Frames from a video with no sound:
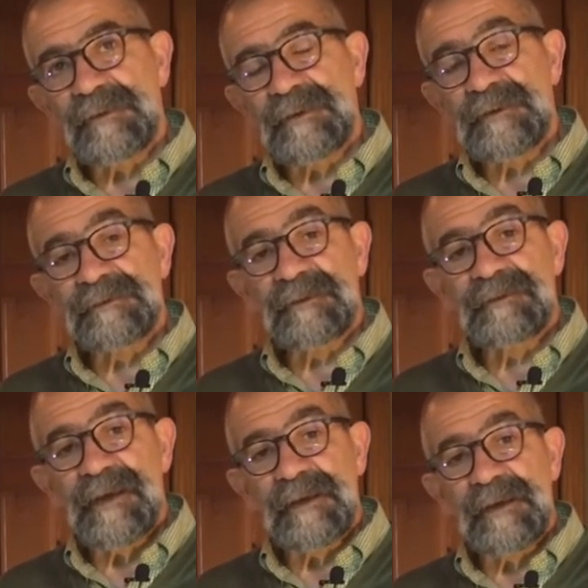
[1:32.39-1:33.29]
when we did his
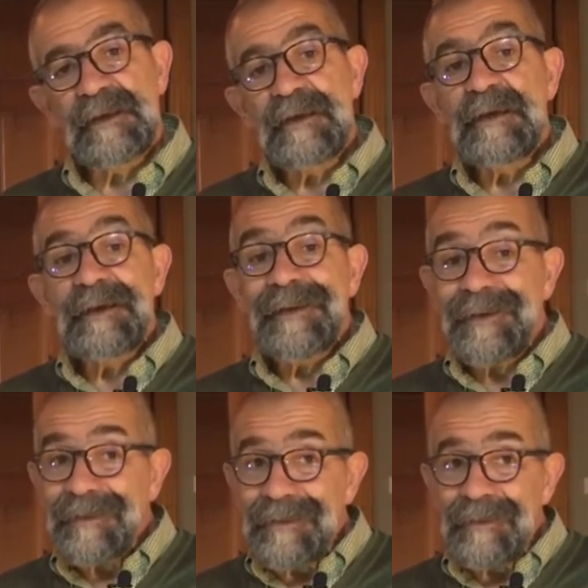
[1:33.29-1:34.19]
intake,
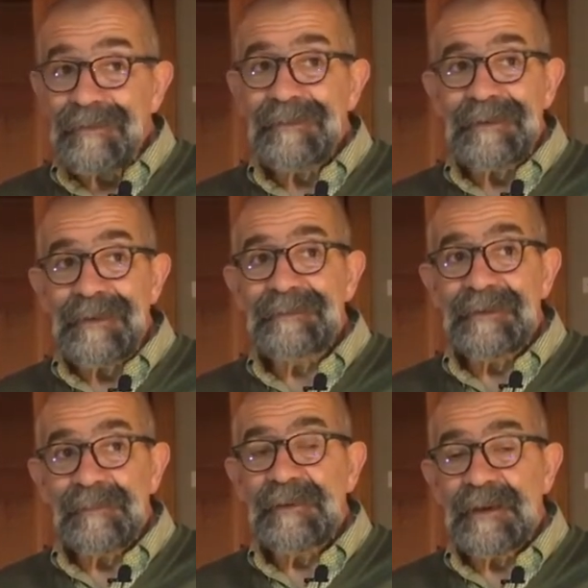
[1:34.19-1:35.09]
he
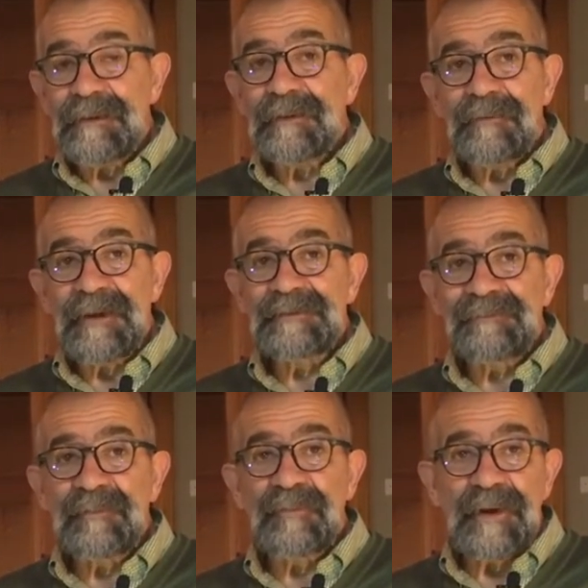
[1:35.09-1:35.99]
ended up getting
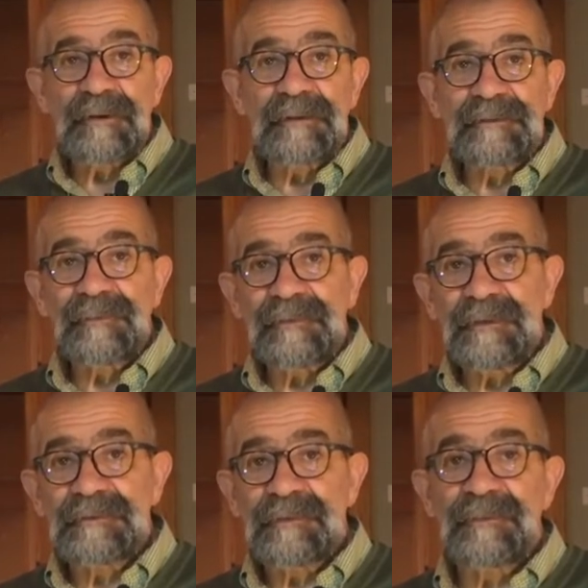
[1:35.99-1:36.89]
aggressive and breaking some
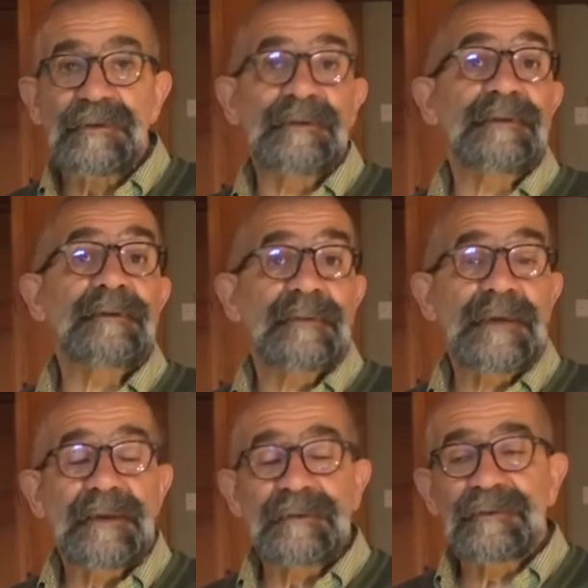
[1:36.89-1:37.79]
things in the building, and
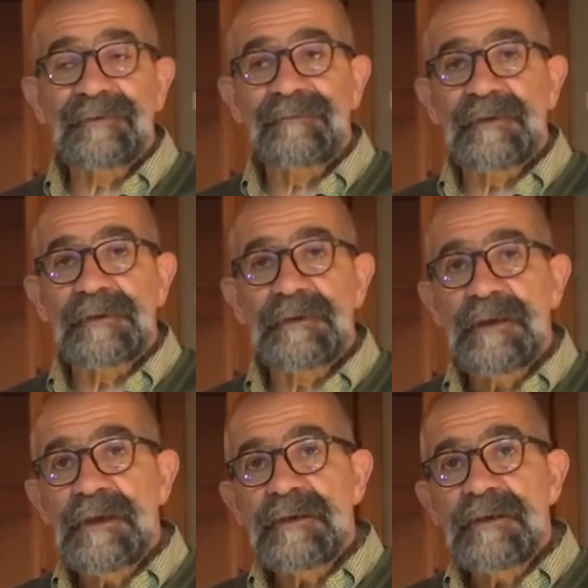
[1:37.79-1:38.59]
we had to intervene.